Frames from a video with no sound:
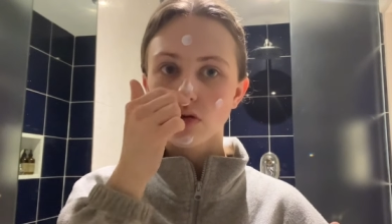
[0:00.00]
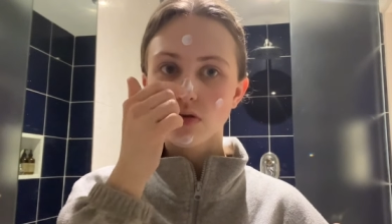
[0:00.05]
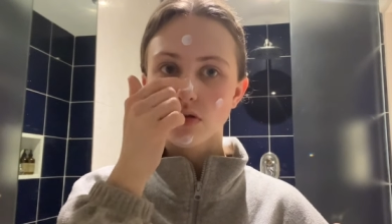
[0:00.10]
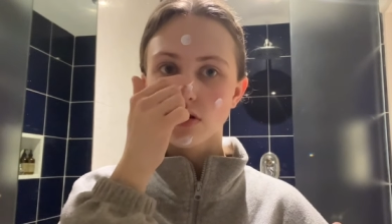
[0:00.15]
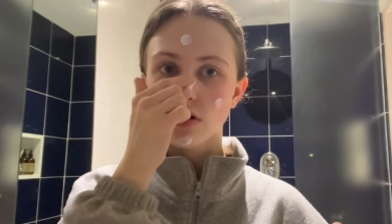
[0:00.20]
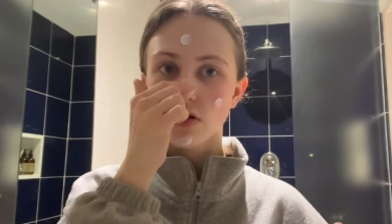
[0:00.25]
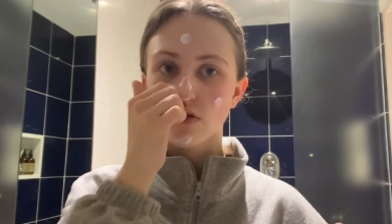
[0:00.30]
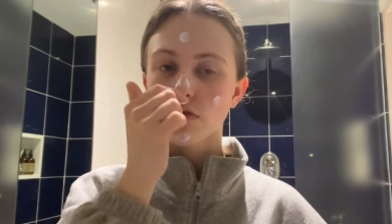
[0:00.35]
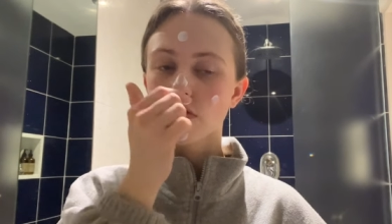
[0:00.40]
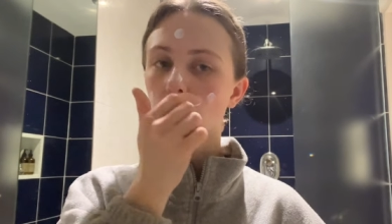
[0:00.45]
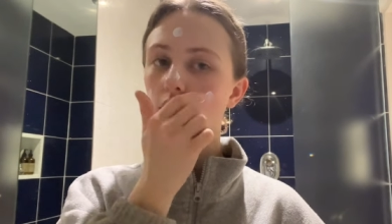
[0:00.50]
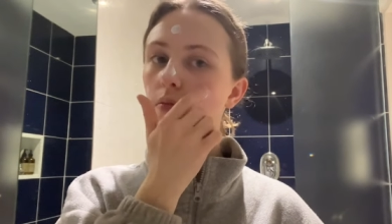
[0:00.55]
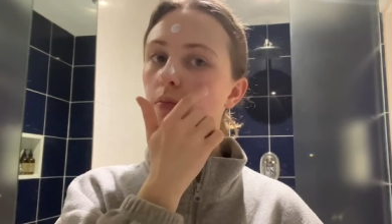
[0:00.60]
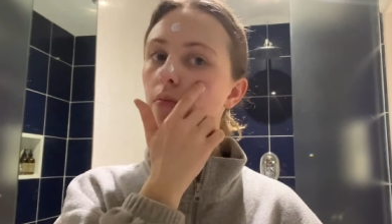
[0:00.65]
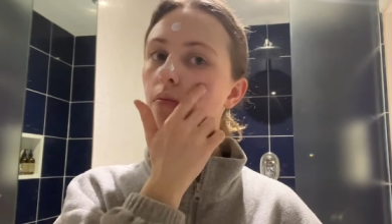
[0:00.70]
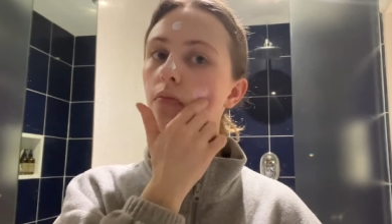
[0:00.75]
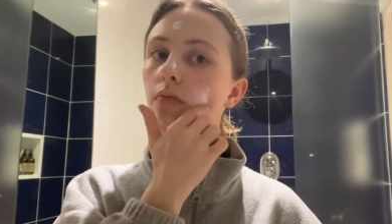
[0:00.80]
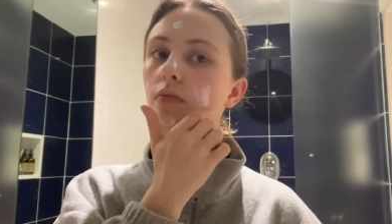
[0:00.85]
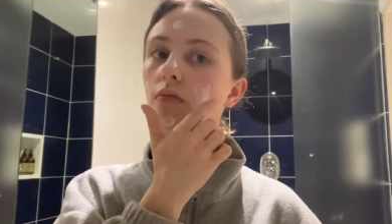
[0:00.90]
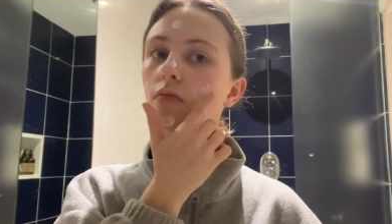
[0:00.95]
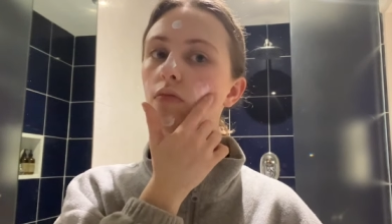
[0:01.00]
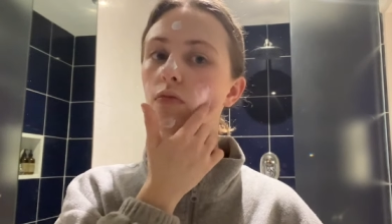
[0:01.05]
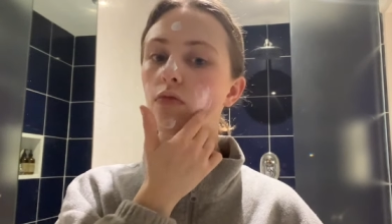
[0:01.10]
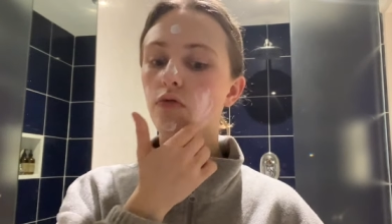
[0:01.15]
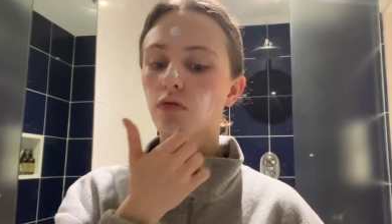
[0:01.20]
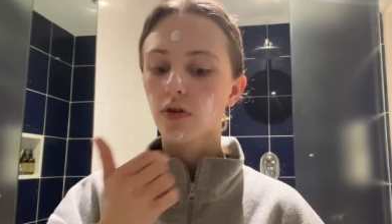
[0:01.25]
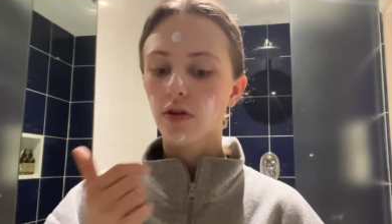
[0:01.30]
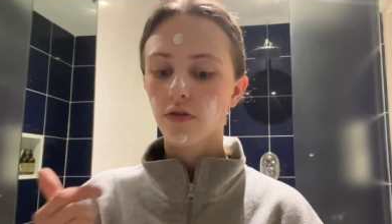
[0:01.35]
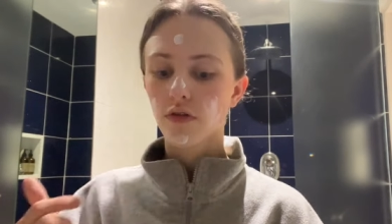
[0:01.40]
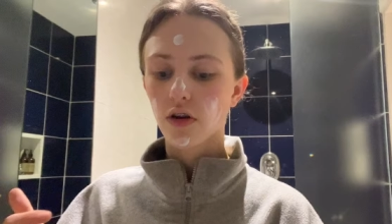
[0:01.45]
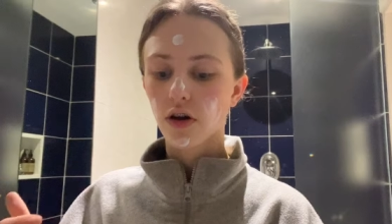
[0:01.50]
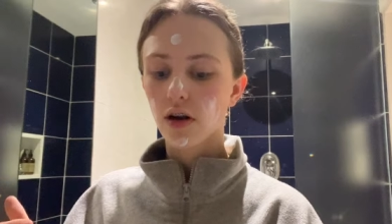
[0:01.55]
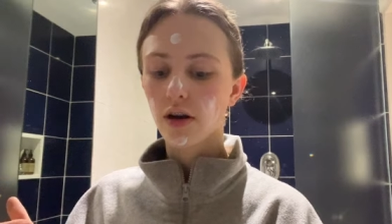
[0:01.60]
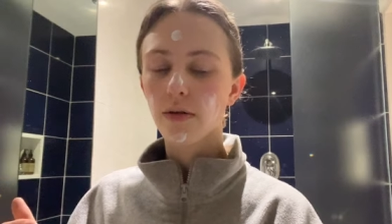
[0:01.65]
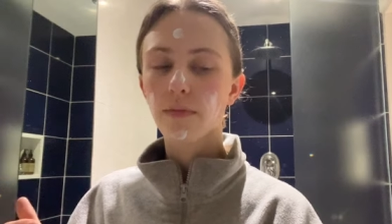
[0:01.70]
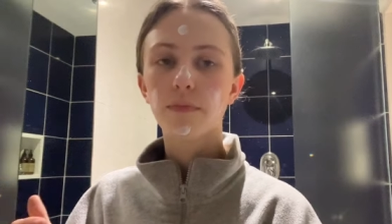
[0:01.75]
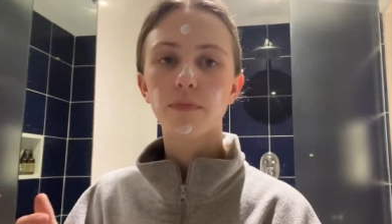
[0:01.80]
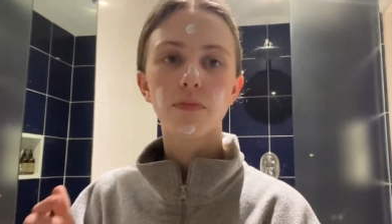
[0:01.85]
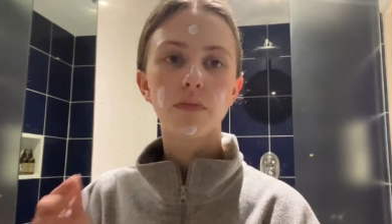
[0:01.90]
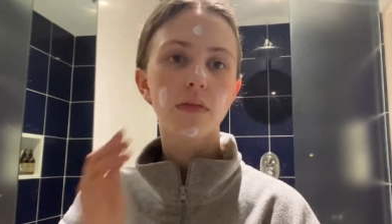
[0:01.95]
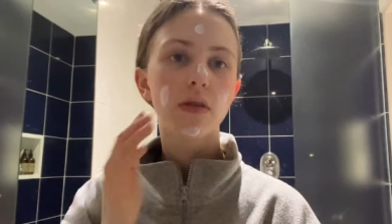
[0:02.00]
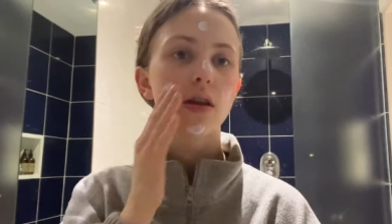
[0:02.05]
stuff from Refy,